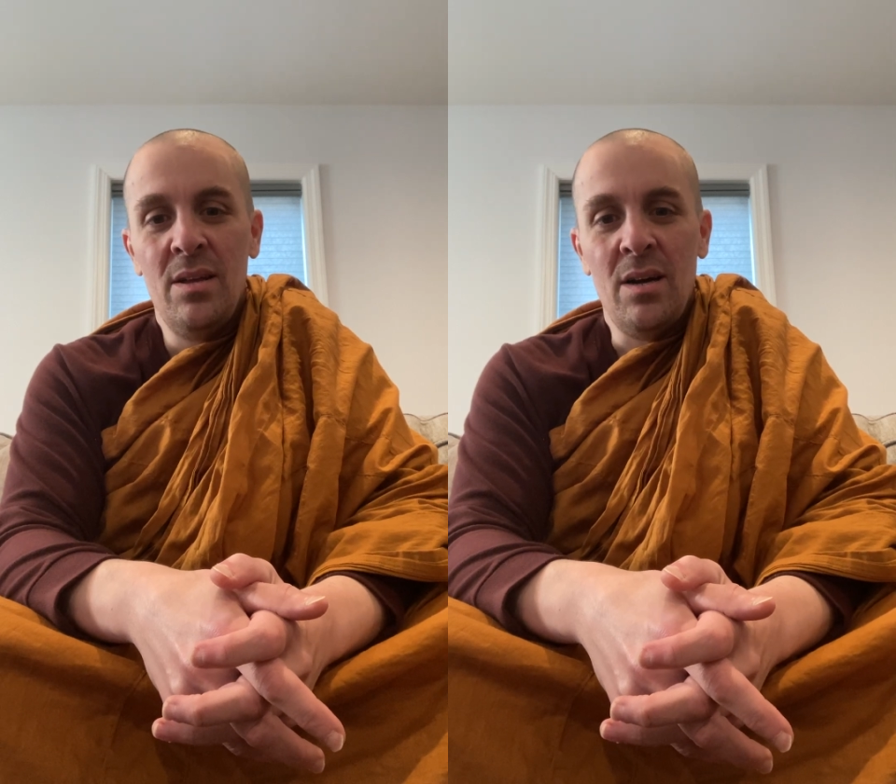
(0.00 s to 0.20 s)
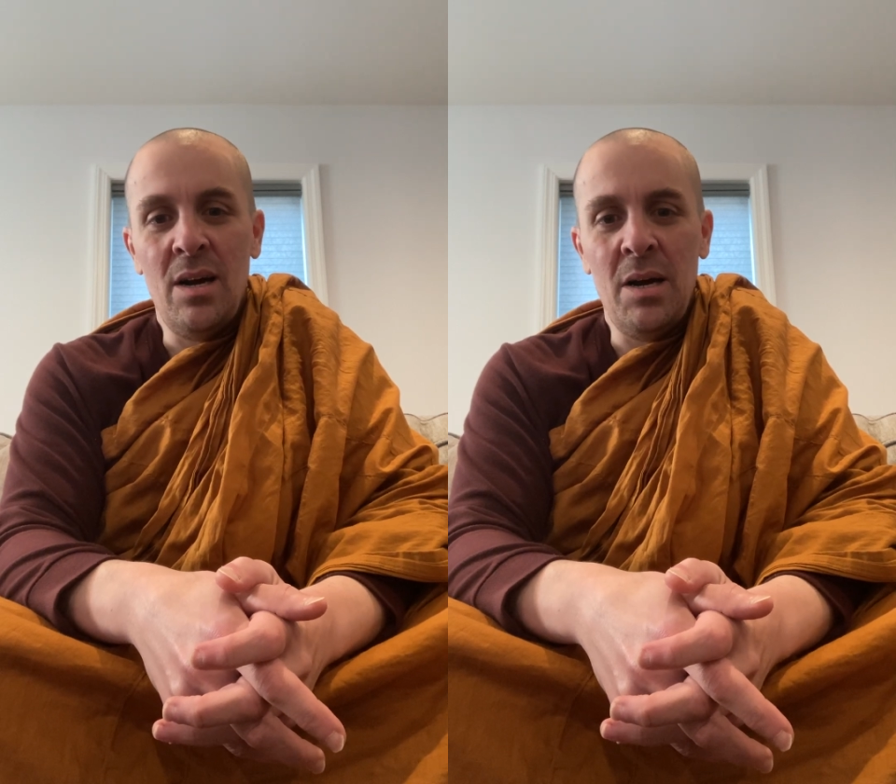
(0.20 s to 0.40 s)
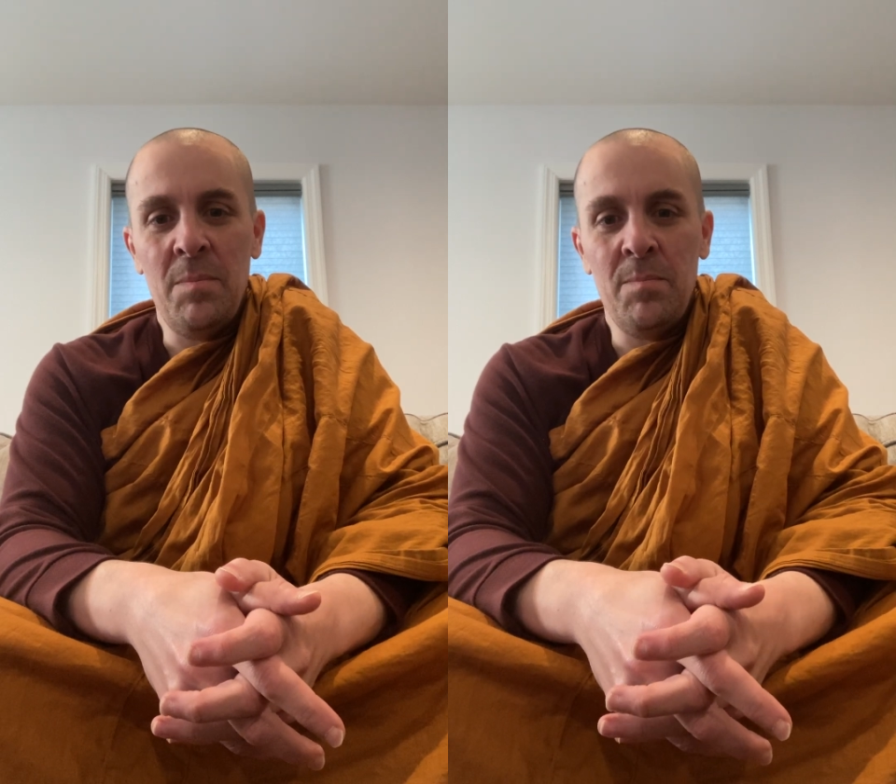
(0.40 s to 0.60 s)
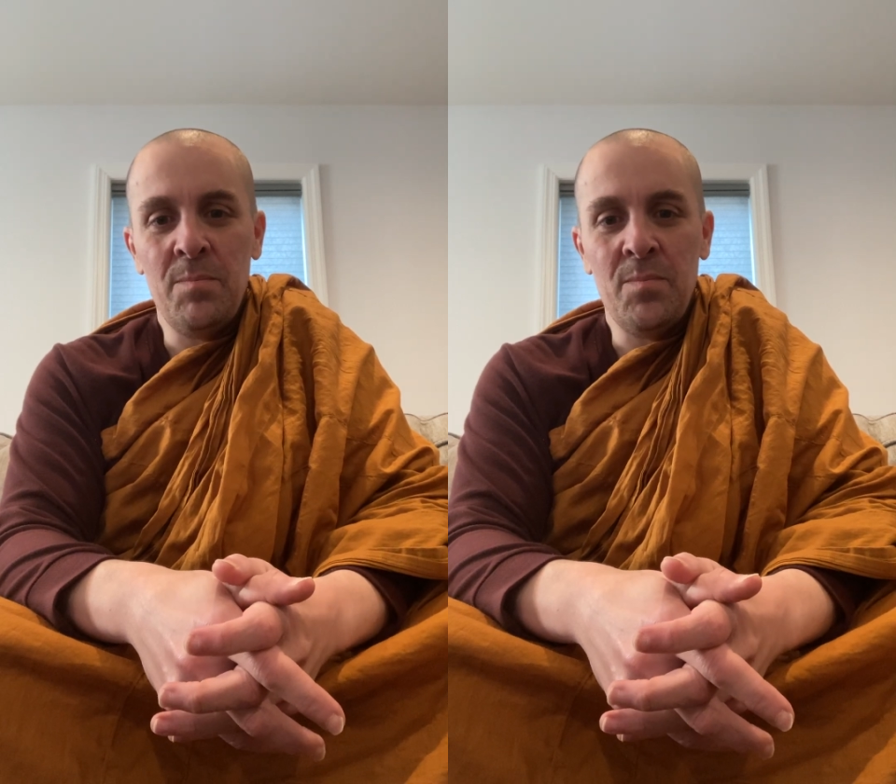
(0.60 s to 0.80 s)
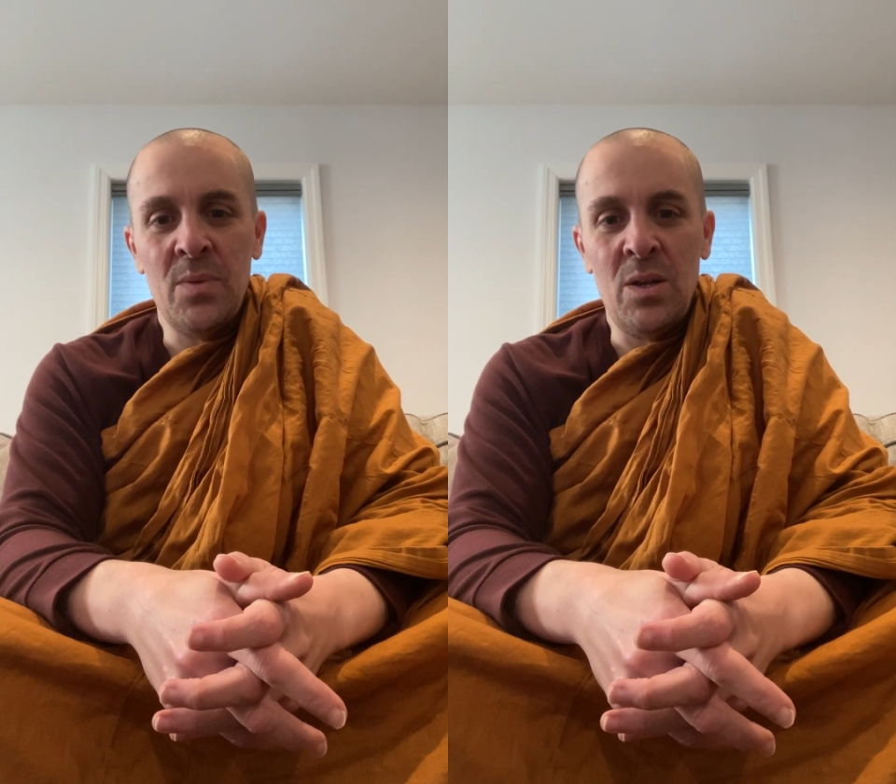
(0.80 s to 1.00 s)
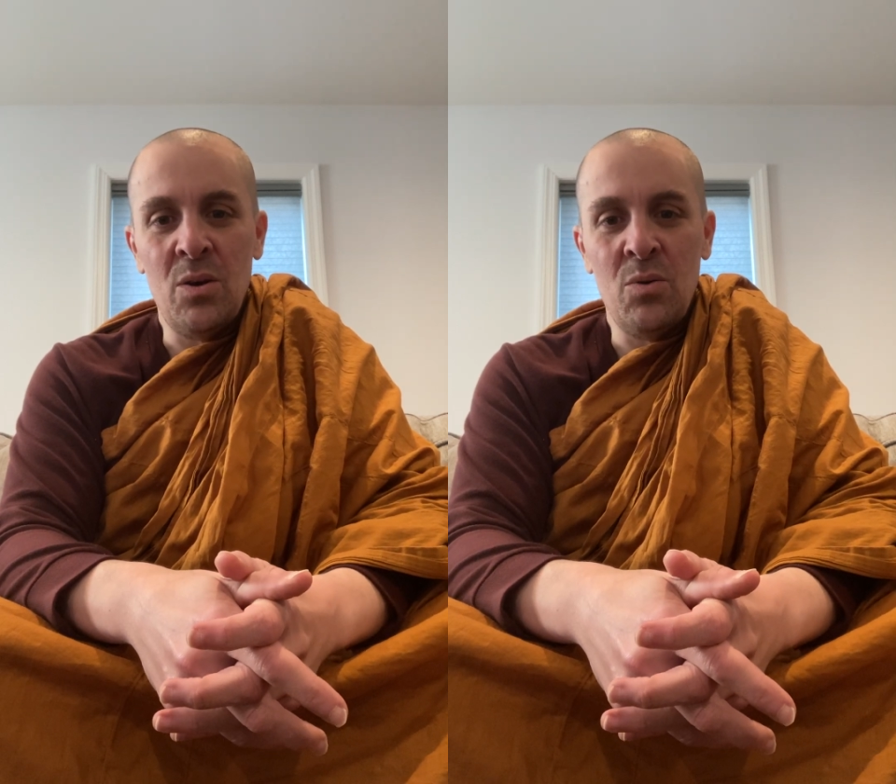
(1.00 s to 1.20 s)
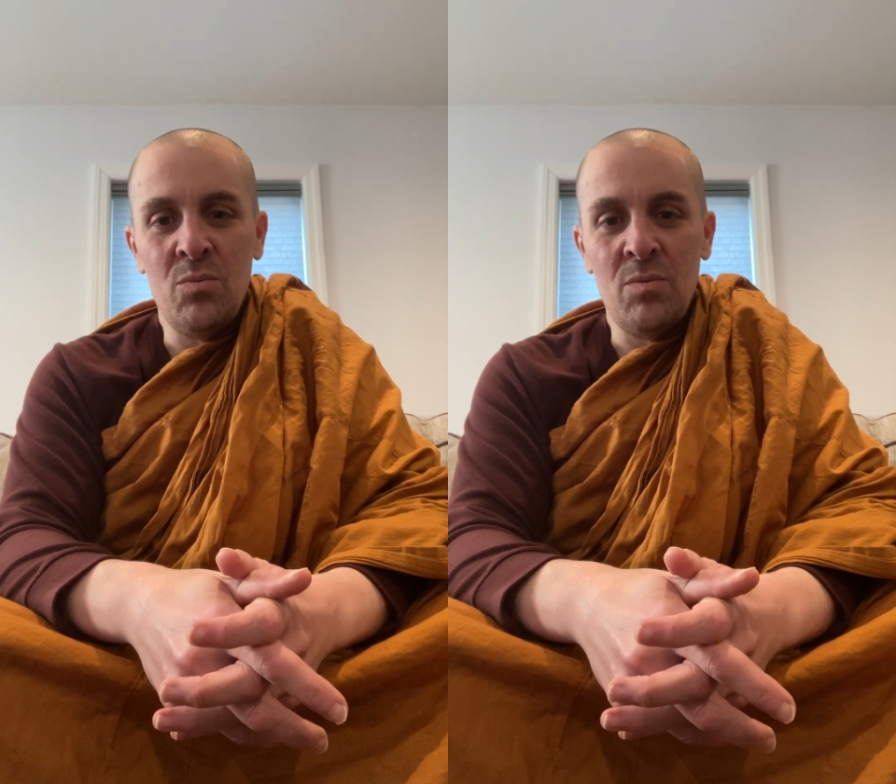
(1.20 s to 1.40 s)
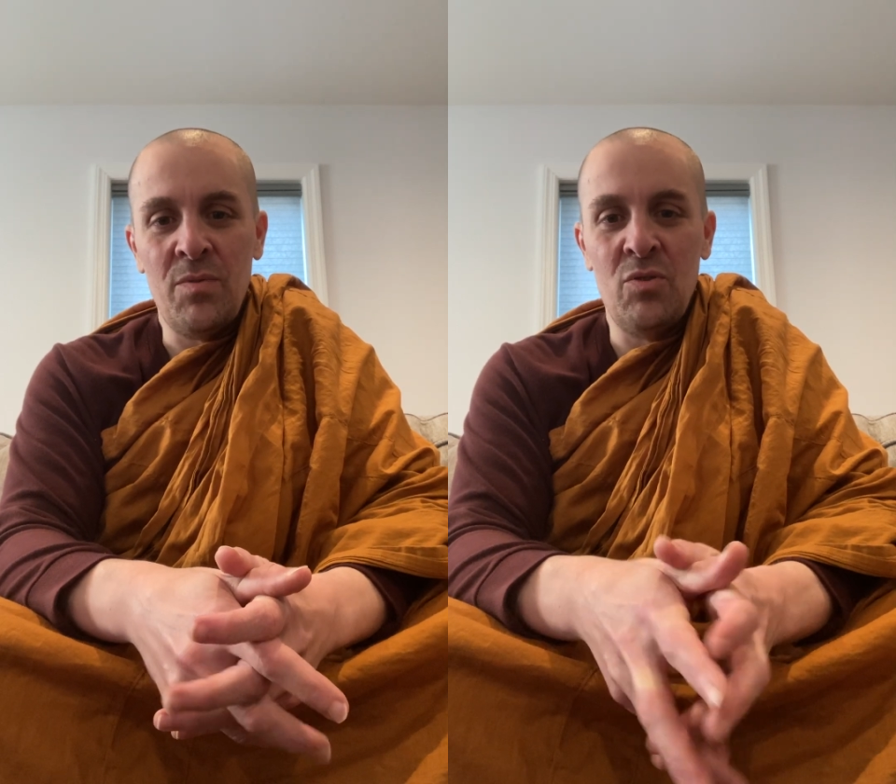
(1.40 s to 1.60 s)

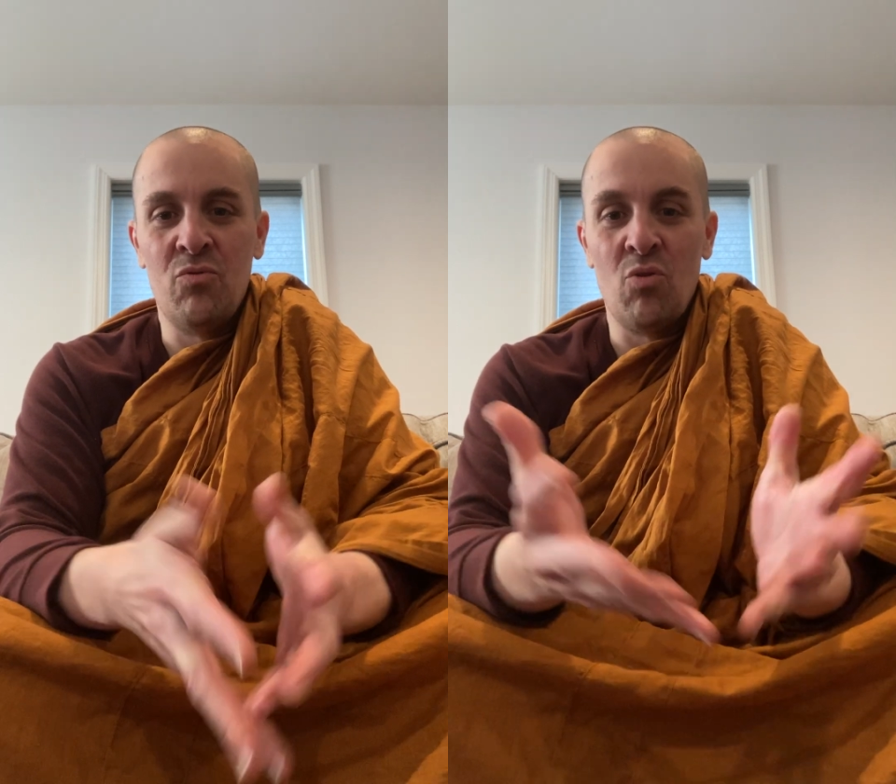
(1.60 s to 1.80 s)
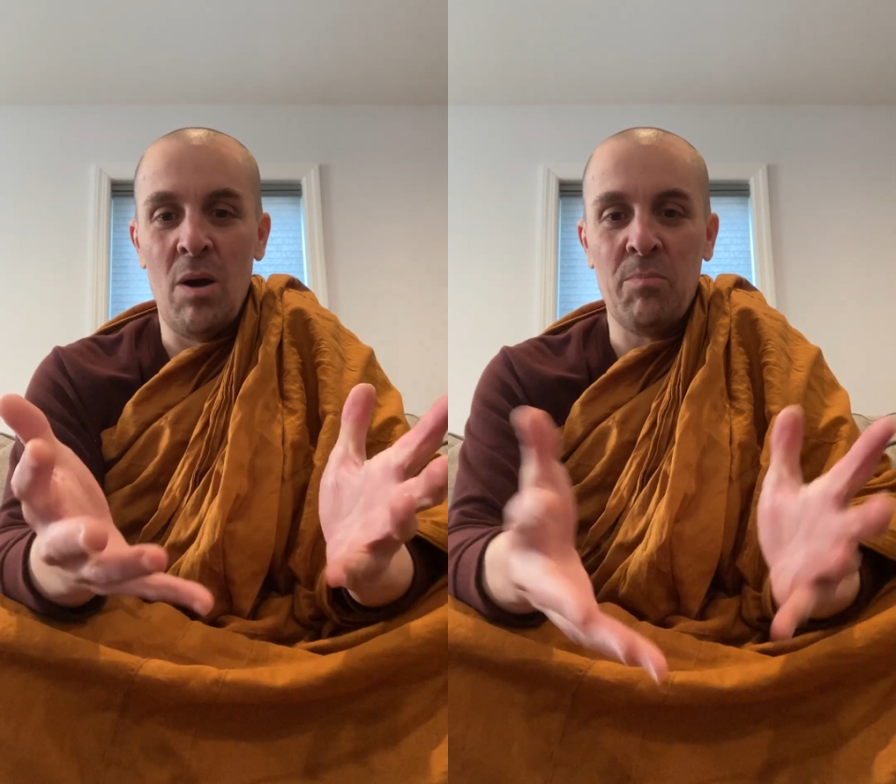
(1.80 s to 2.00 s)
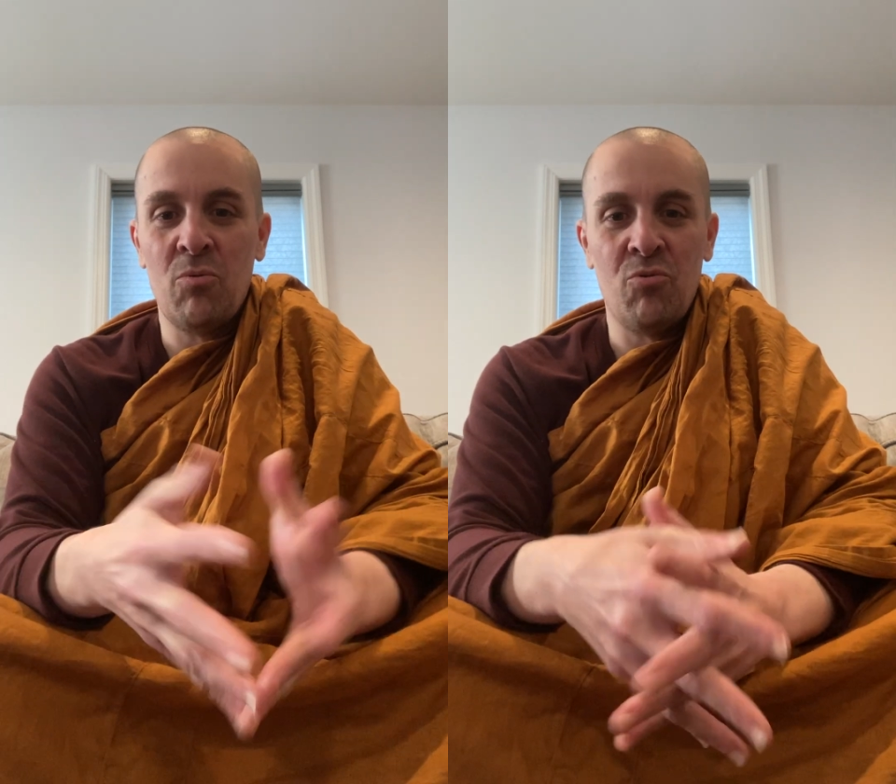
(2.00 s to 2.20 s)
if you grew up